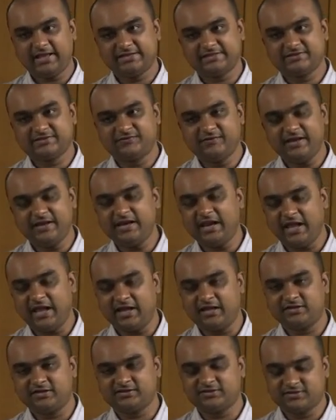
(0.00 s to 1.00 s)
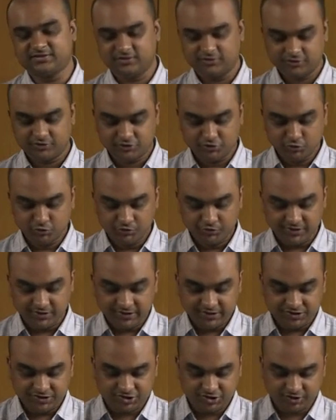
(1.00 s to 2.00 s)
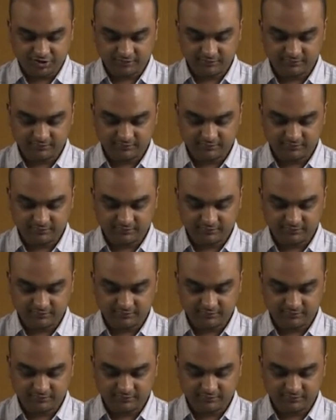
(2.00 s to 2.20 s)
well as to reach